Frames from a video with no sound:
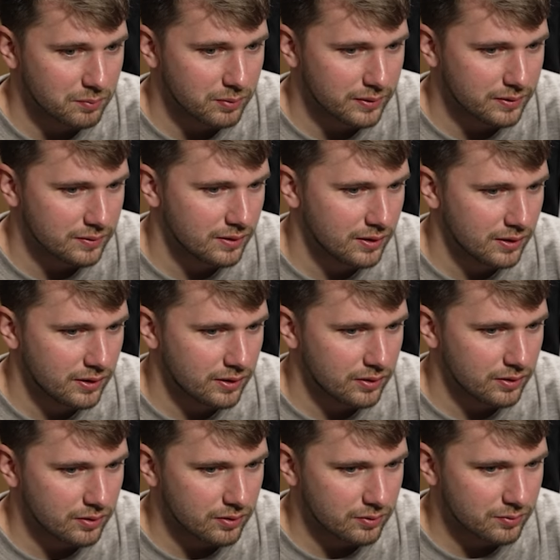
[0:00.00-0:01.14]
But,
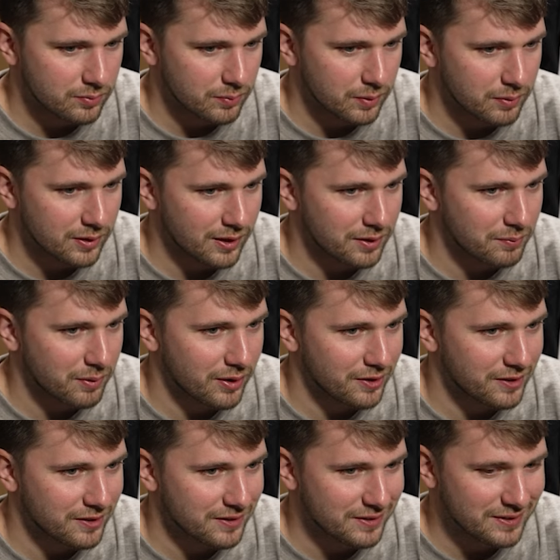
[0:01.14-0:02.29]
you know, maybe
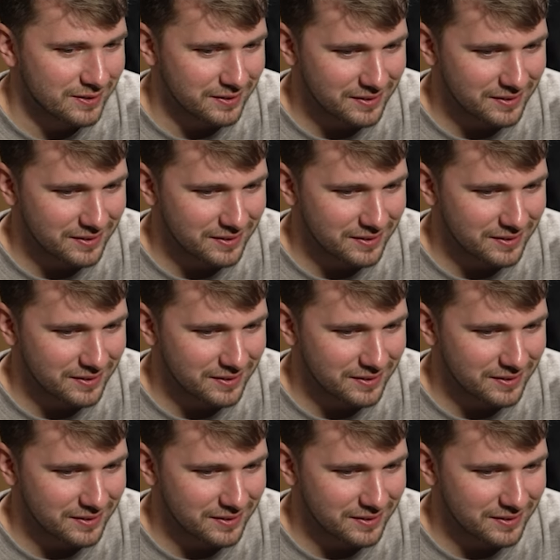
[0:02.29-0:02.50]
non-American,